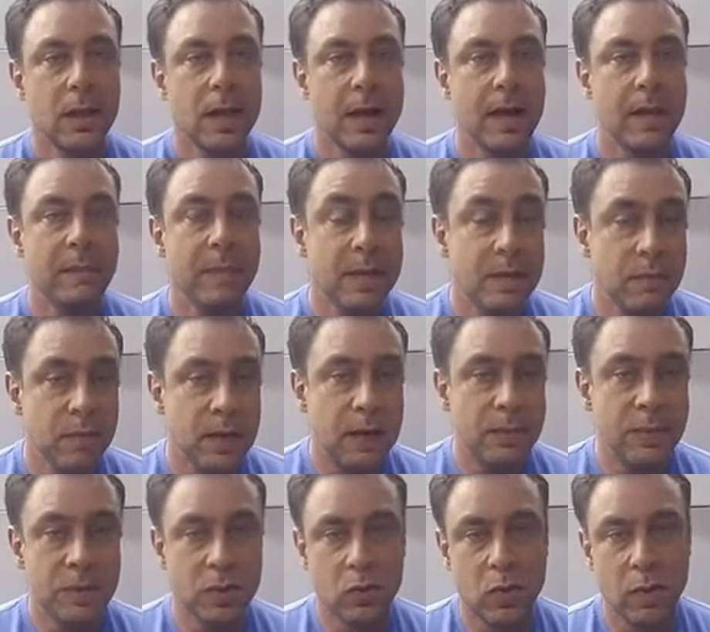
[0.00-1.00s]
and it basically
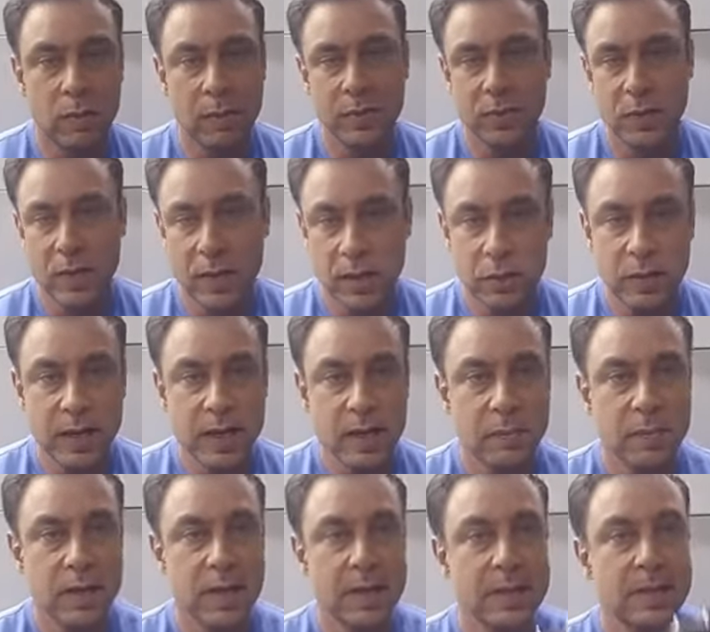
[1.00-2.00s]
becomes a warm-up. So like 20
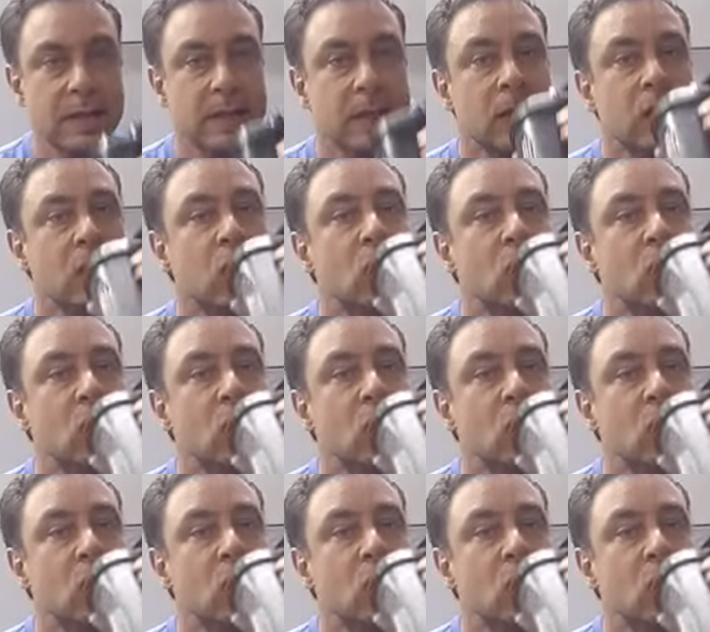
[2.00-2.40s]
minutes.